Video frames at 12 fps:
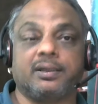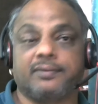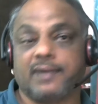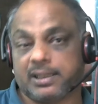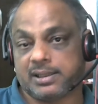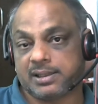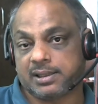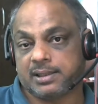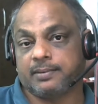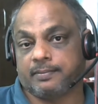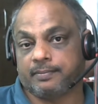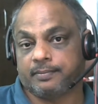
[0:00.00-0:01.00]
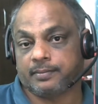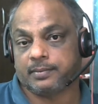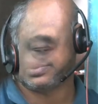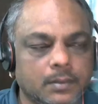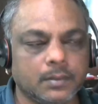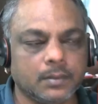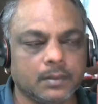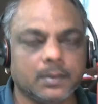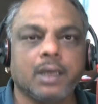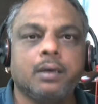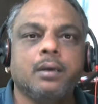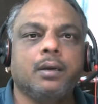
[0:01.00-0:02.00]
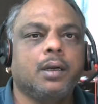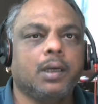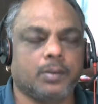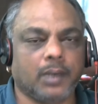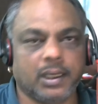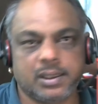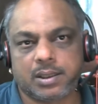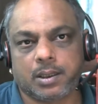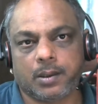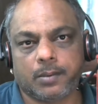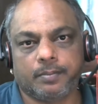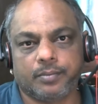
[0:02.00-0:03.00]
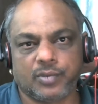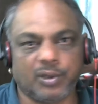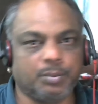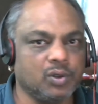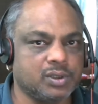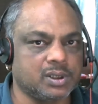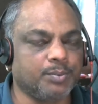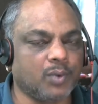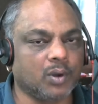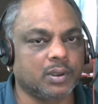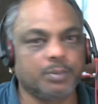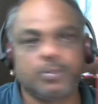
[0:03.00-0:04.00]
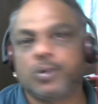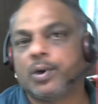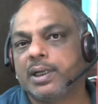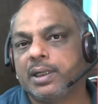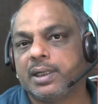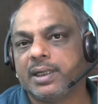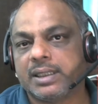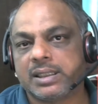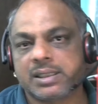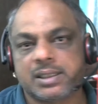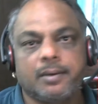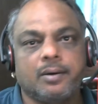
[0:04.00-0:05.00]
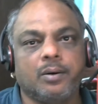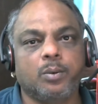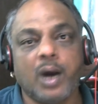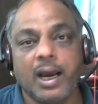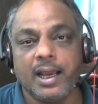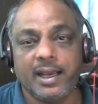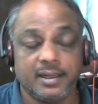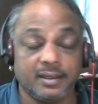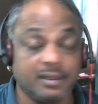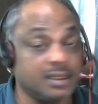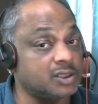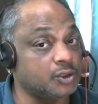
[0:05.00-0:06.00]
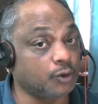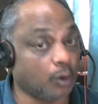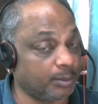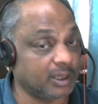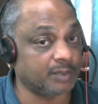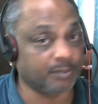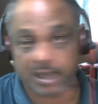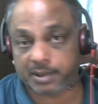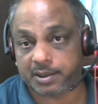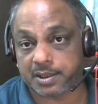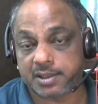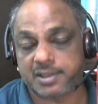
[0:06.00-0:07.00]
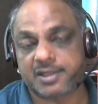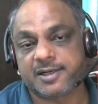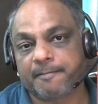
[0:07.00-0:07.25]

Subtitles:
device. All right, so the most important point is why this topic matters.